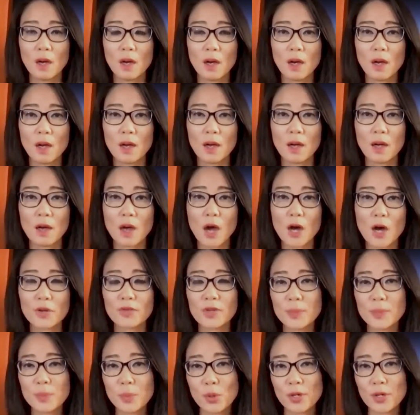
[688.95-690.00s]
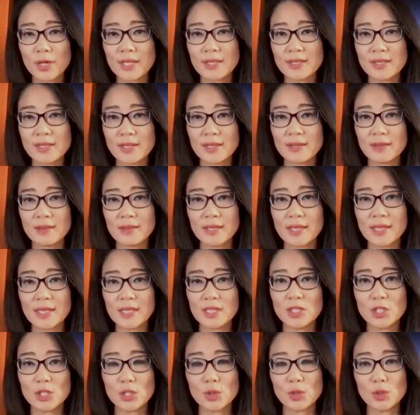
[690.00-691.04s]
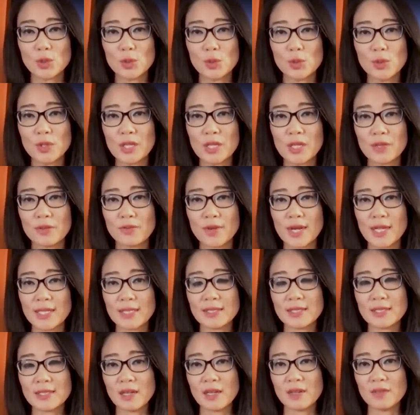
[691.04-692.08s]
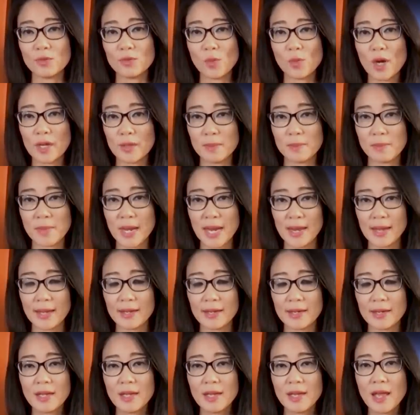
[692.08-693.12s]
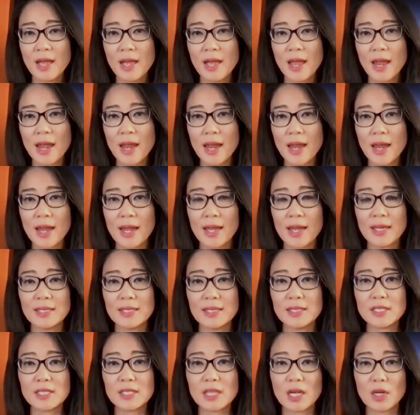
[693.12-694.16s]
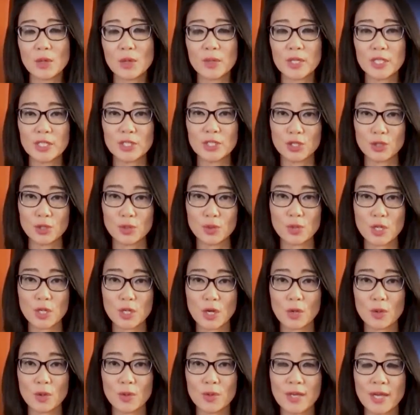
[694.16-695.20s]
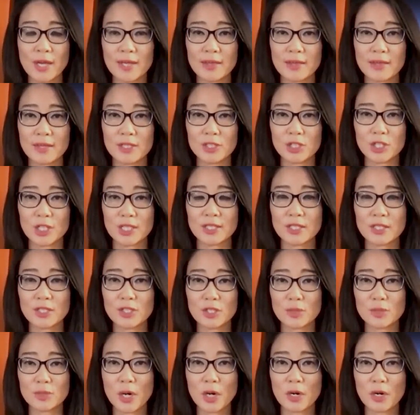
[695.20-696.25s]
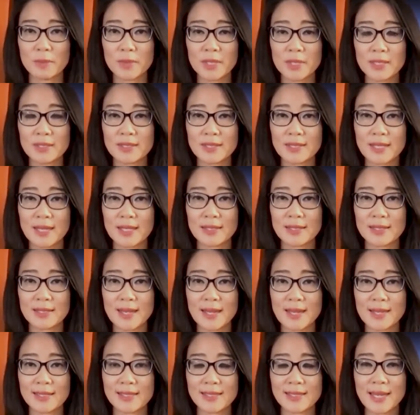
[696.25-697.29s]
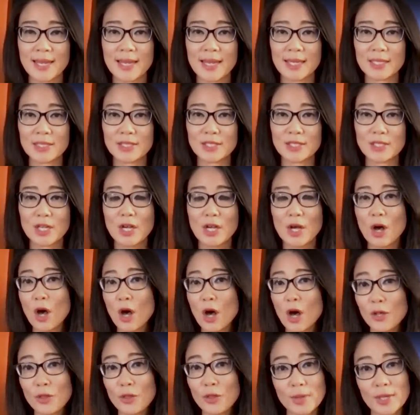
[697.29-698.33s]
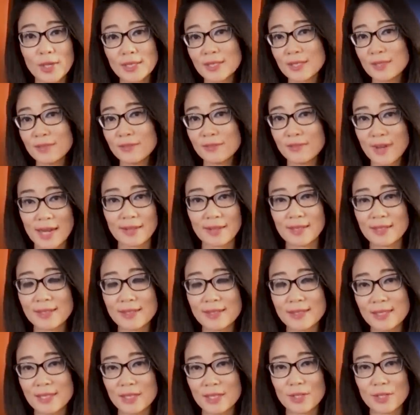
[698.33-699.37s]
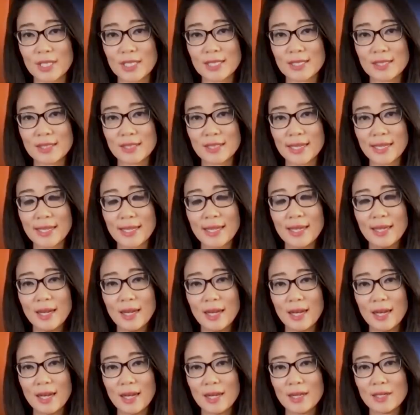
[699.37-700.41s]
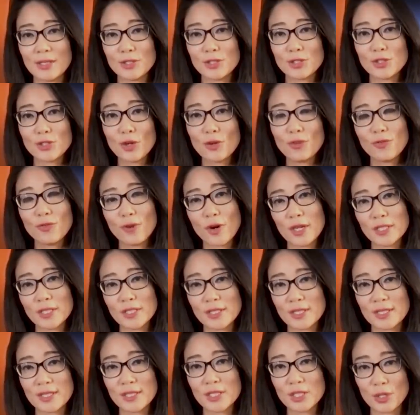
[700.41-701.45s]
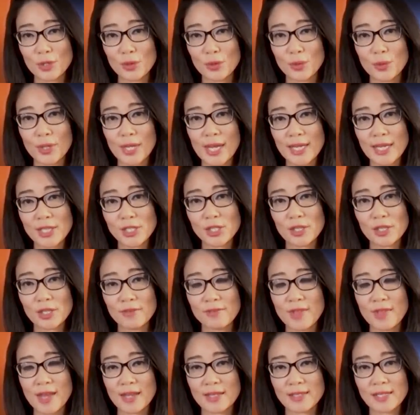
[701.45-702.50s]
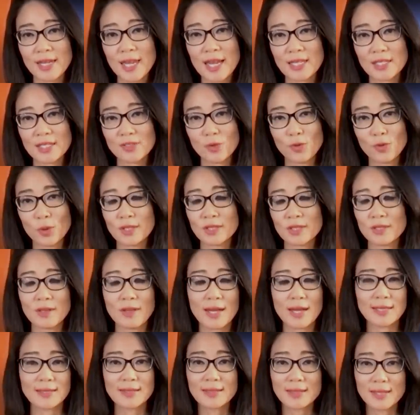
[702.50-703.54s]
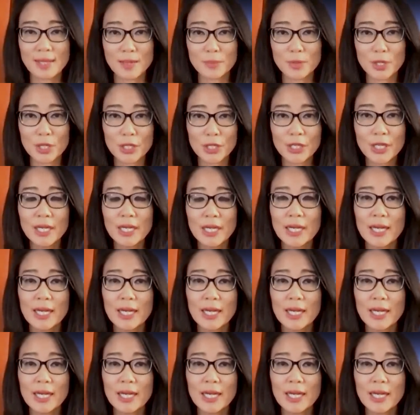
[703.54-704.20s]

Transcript: Our reporting did lead to the arrest of one man. And we do know that the Justice Department says that it takes all threats of violence seriously. So far, since the creation of that task force last summer,